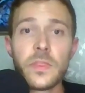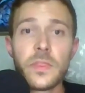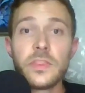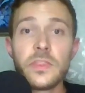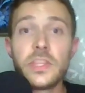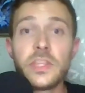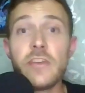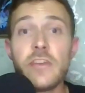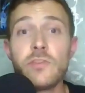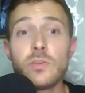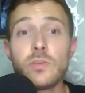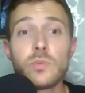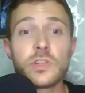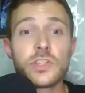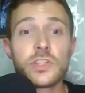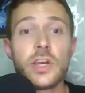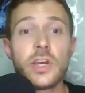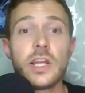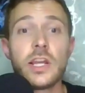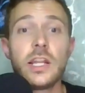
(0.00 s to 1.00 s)
David was
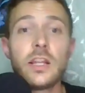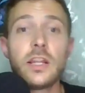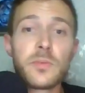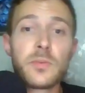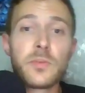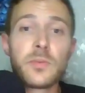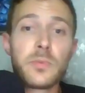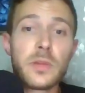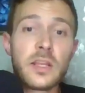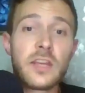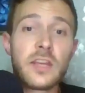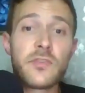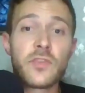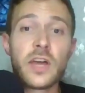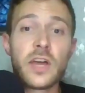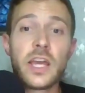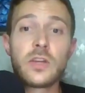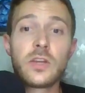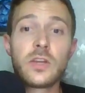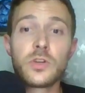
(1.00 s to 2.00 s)
certainly of the belief
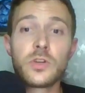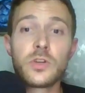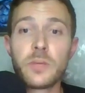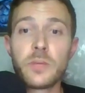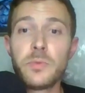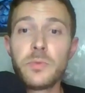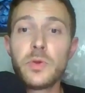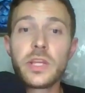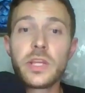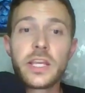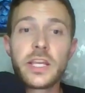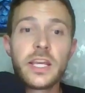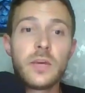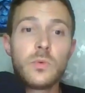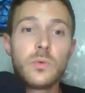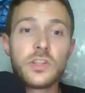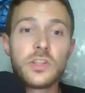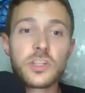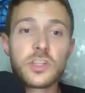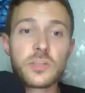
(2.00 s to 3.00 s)
that he could communicate
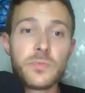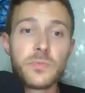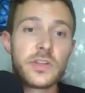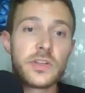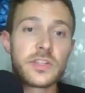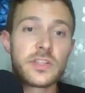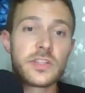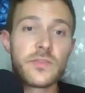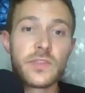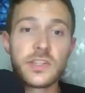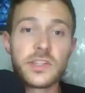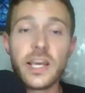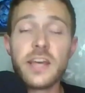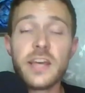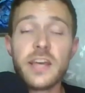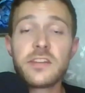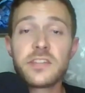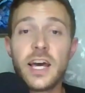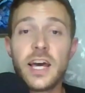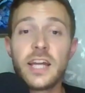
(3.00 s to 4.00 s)
with the spirits of the
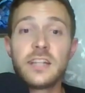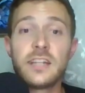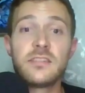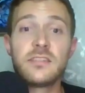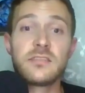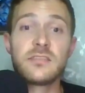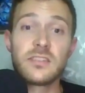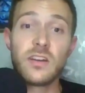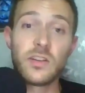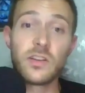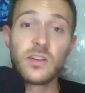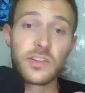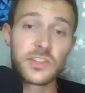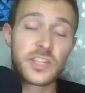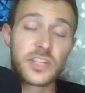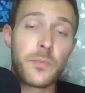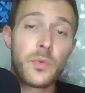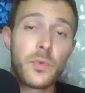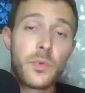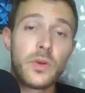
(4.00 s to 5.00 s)
dead, and on a
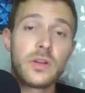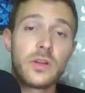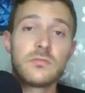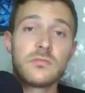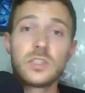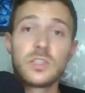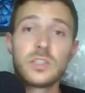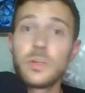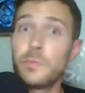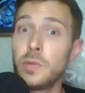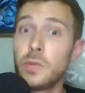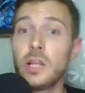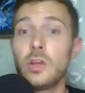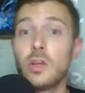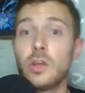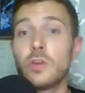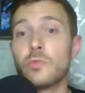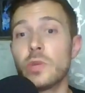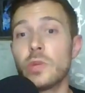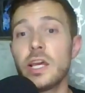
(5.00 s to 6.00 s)
separate and completely
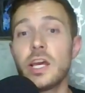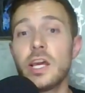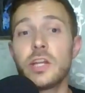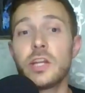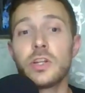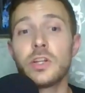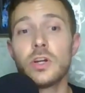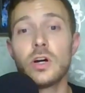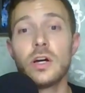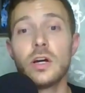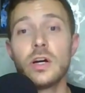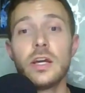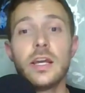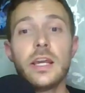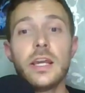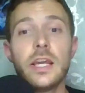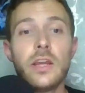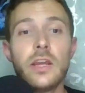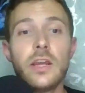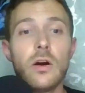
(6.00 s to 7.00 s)
unrelated note,
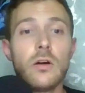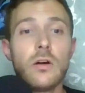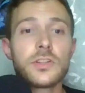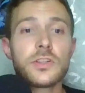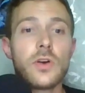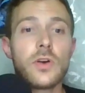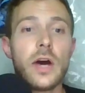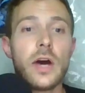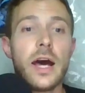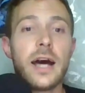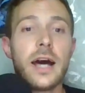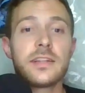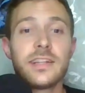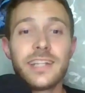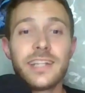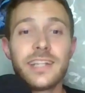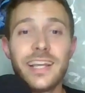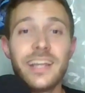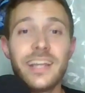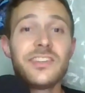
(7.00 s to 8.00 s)
he also had
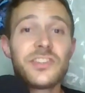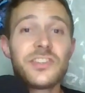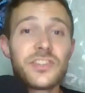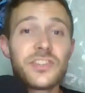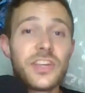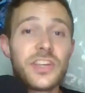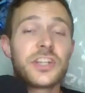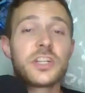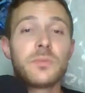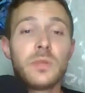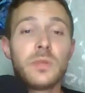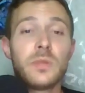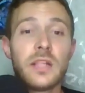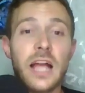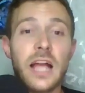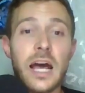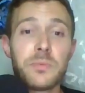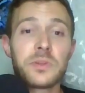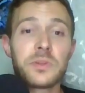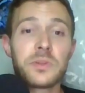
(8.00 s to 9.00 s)
an insatiable
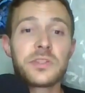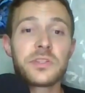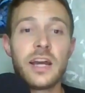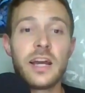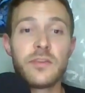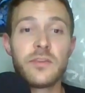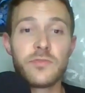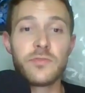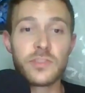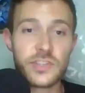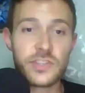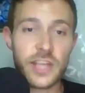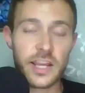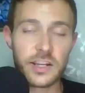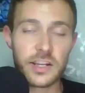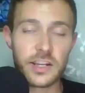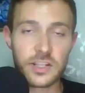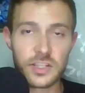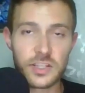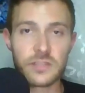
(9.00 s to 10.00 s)
appetite for
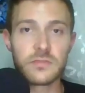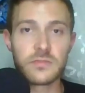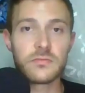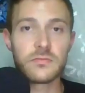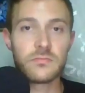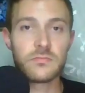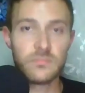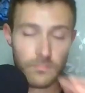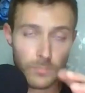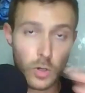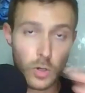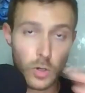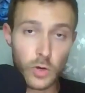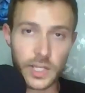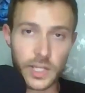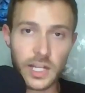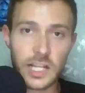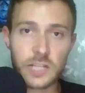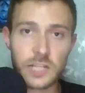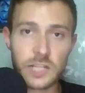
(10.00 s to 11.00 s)
sex. More on
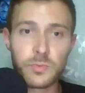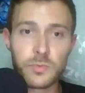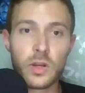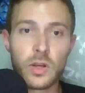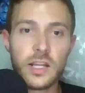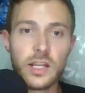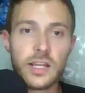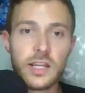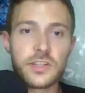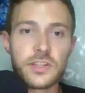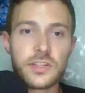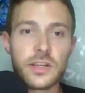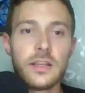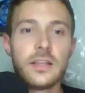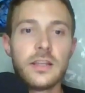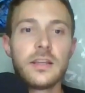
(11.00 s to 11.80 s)
that last point later.